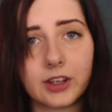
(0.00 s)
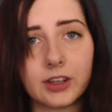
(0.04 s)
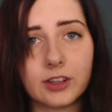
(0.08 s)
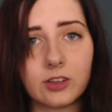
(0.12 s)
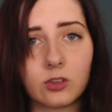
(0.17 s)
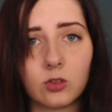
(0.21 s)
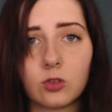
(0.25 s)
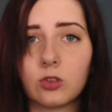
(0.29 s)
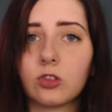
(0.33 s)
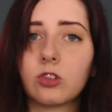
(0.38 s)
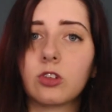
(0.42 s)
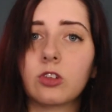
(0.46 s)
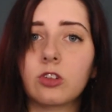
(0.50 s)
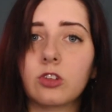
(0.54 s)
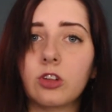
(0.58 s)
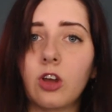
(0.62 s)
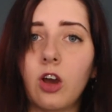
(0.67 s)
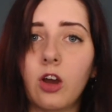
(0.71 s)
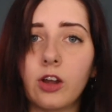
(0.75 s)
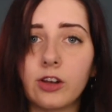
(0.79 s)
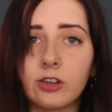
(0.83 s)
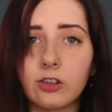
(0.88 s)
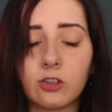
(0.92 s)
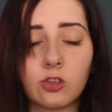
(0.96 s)
it's also
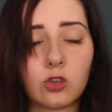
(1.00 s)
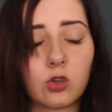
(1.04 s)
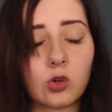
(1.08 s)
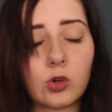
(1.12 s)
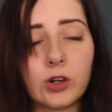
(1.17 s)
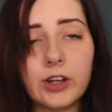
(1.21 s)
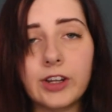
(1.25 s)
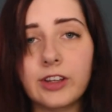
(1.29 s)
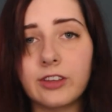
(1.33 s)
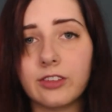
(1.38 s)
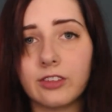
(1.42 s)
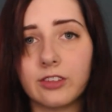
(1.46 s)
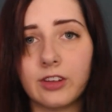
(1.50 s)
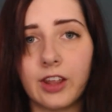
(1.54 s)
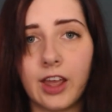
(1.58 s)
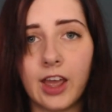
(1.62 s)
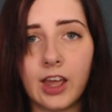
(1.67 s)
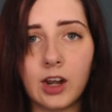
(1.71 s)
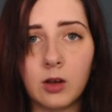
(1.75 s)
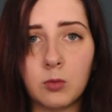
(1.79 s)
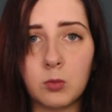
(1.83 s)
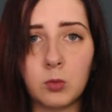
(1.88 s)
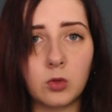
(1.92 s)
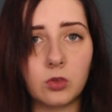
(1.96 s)
tied to trees and
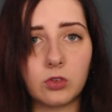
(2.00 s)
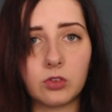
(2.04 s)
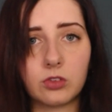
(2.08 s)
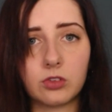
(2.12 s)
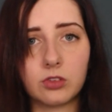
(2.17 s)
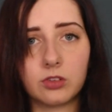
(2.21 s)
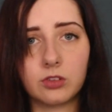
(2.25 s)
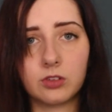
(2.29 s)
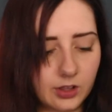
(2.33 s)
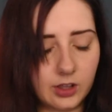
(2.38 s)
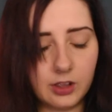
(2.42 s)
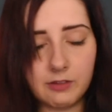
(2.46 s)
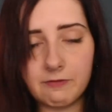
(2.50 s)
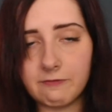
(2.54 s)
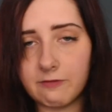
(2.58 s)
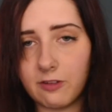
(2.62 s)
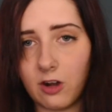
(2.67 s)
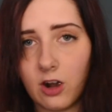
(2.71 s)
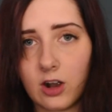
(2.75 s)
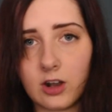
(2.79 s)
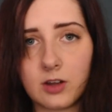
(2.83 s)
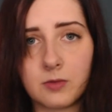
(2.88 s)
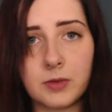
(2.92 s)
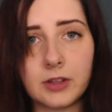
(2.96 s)
animals,
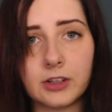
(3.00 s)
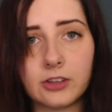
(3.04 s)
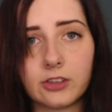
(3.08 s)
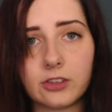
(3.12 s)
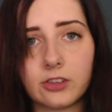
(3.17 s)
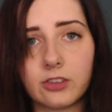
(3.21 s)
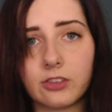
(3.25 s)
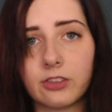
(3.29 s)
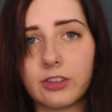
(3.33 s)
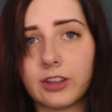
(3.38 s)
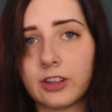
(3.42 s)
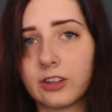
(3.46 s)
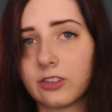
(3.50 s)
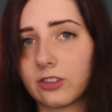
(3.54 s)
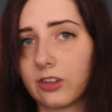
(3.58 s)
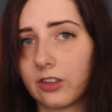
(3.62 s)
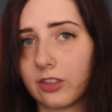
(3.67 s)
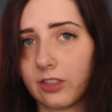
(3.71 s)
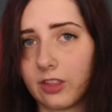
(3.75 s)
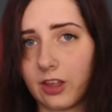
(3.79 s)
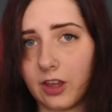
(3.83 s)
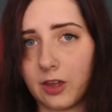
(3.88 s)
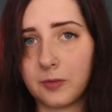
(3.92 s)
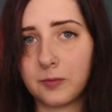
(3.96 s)
environments and things
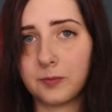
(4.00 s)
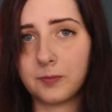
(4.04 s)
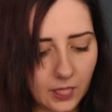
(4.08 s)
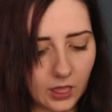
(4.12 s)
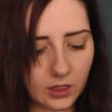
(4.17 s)
like that.